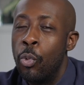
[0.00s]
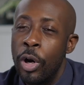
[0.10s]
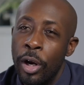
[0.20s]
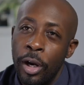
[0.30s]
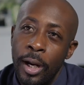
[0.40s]

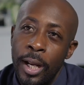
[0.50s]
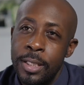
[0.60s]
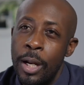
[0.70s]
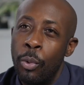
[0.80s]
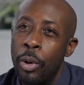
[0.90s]
whereas
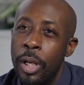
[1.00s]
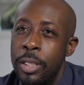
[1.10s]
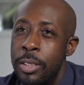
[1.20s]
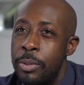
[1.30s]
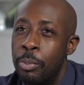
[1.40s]
I
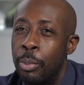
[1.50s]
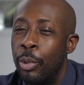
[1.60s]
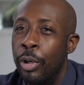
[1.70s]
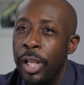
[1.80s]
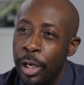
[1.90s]
was
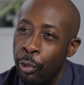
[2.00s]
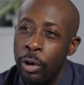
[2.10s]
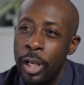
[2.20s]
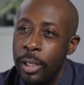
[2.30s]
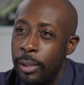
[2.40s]
more in a
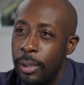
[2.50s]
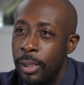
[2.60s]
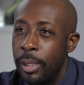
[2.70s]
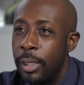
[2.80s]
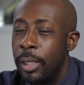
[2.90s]
rut,
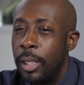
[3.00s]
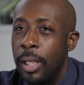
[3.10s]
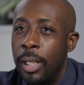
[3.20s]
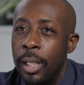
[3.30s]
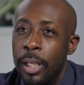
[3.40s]

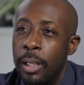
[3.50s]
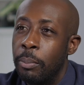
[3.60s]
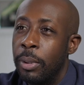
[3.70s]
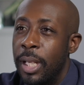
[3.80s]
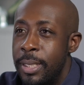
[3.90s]
uh,
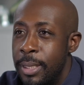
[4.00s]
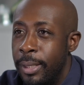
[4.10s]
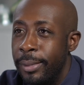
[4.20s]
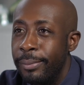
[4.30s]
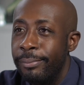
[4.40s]

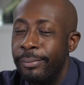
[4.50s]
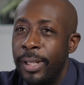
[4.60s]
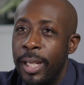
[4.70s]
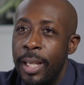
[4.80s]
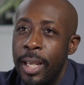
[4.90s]
complacent,
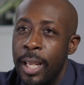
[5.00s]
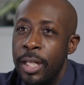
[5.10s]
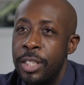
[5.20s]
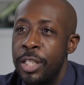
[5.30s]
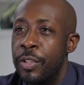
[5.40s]

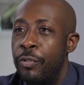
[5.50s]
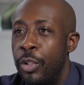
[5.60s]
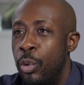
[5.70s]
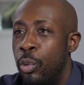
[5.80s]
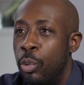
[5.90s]
and just
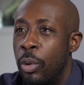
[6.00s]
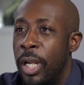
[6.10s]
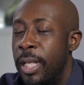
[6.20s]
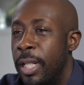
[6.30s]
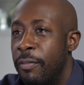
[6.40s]
viewed what
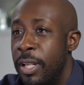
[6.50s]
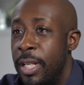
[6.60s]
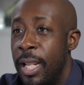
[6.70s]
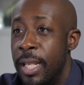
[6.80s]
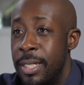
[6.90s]
I did every
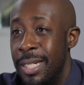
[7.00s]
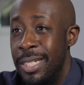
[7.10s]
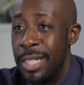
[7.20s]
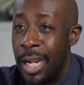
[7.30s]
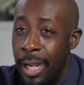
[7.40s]
day as a
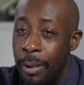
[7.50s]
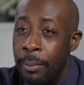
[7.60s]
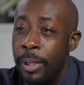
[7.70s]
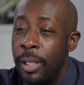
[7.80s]
job,